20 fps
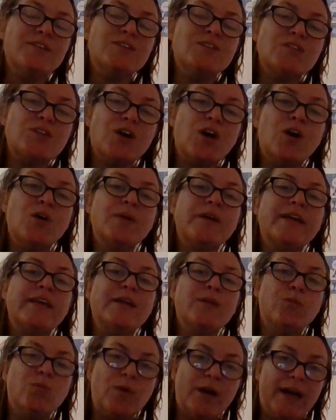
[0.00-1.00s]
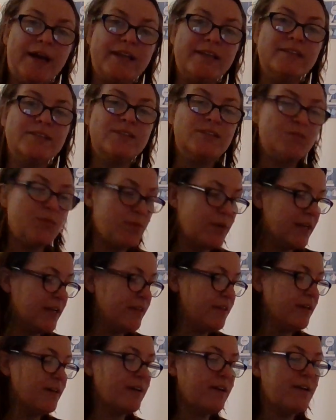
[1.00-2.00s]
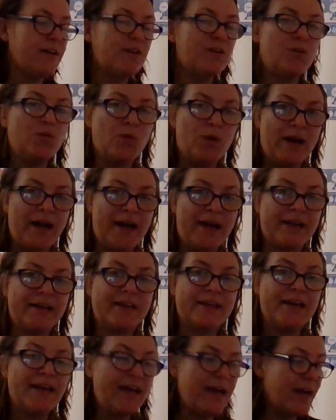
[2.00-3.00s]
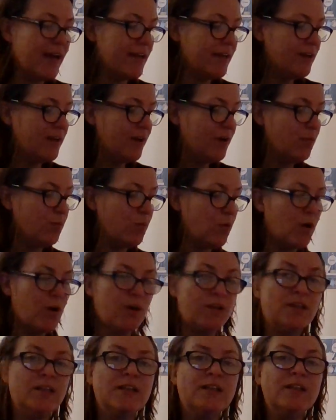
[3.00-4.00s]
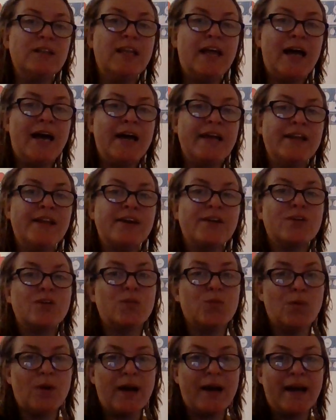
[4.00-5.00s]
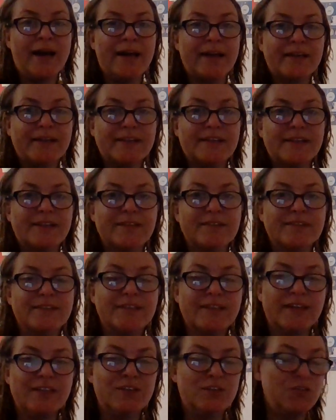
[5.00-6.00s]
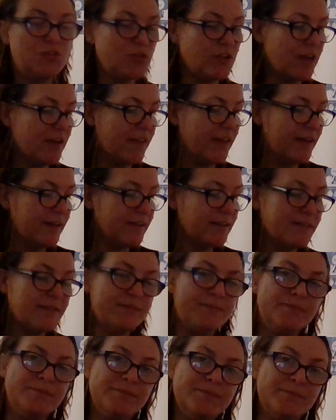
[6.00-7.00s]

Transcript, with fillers: So he went with a quack and a waddle and a quack. Can you try that?